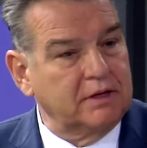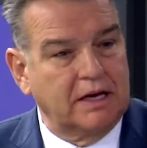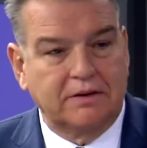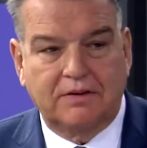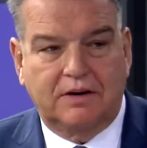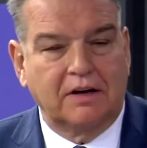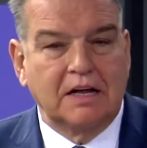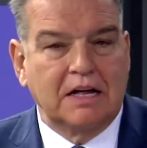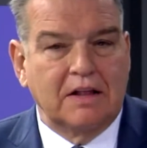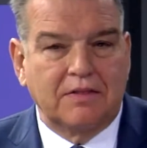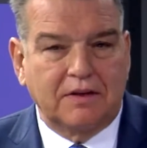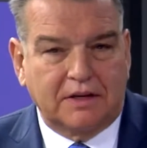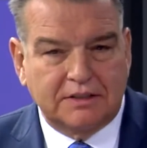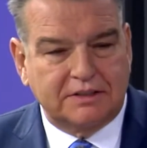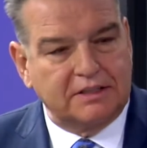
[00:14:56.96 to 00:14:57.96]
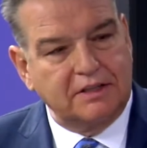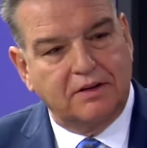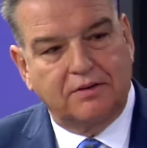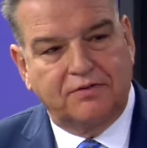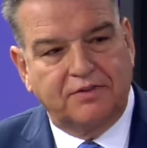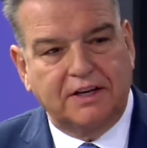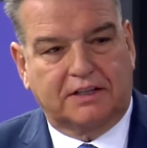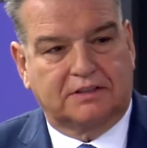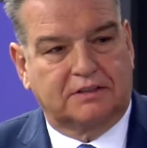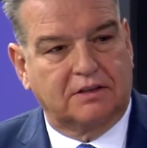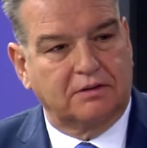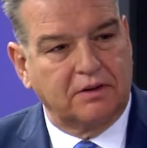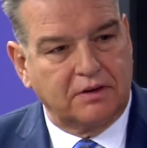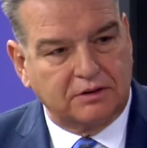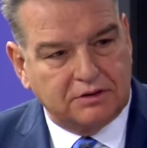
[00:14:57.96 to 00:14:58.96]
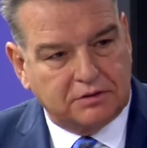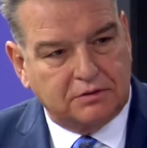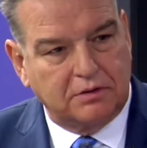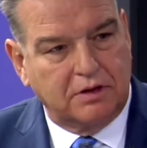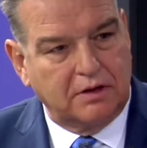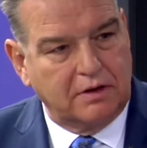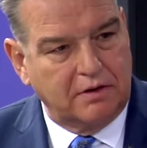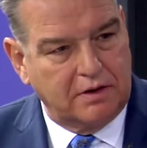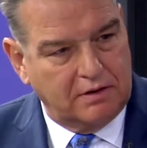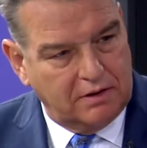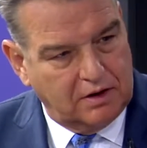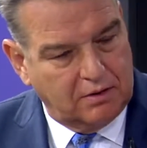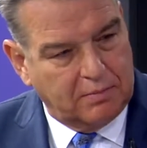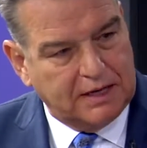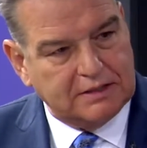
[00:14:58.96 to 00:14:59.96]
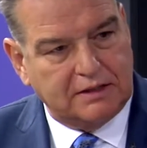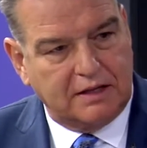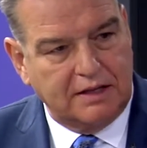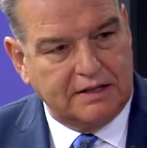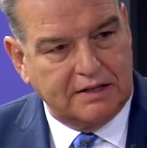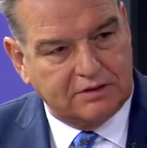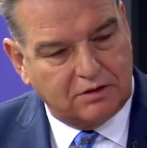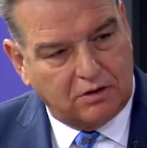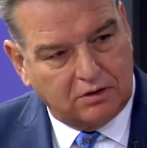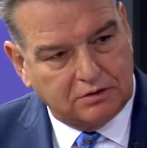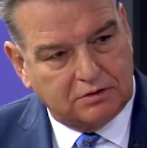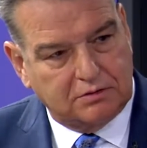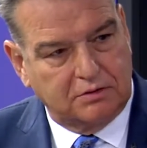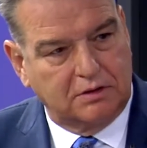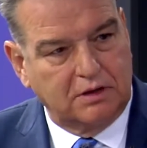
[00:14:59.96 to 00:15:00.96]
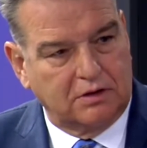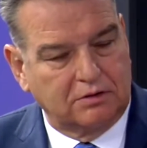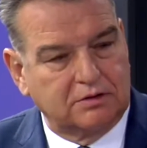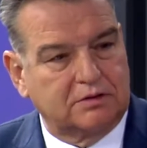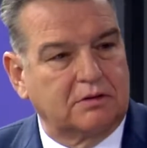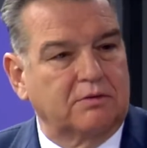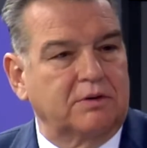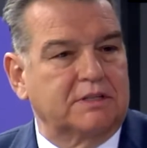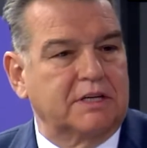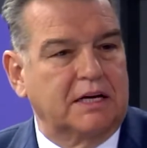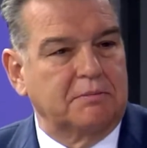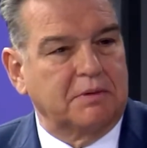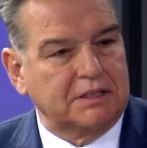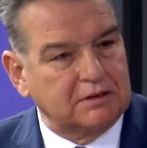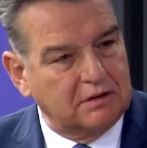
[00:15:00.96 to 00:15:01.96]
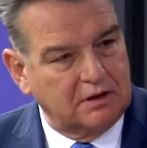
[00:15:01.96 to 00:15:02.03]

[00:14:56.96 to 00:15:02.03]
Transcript: Yeah, because see, they're fixed. They're basically these are all retained by